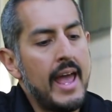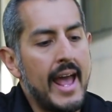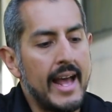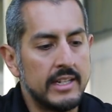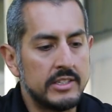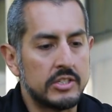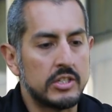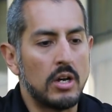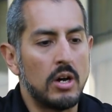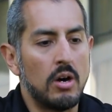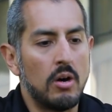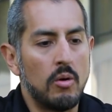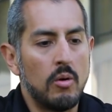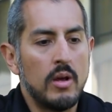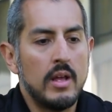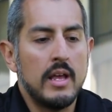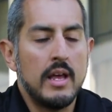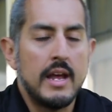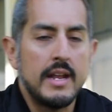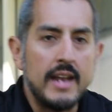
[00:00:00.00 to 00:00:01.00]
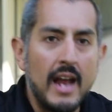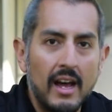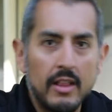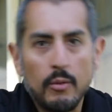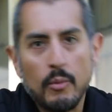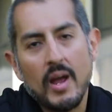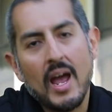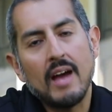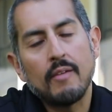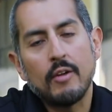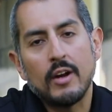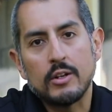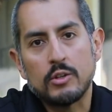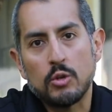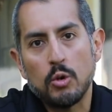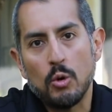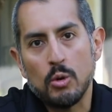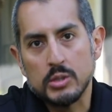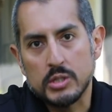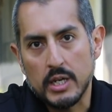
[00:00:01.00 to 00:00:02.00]
And so now that we have our
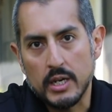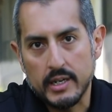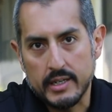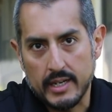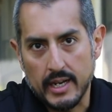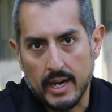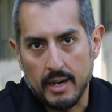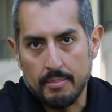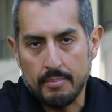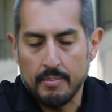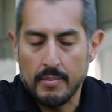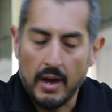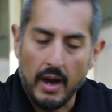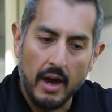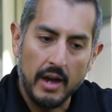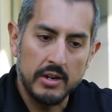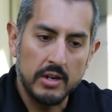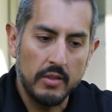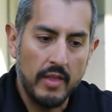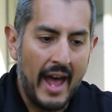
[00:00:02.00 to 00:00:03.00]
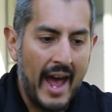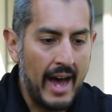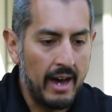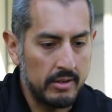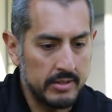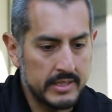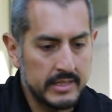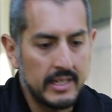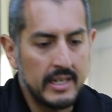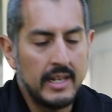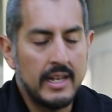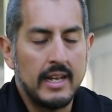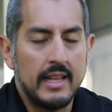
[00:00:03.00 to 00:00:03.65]
tools hooked up under the house,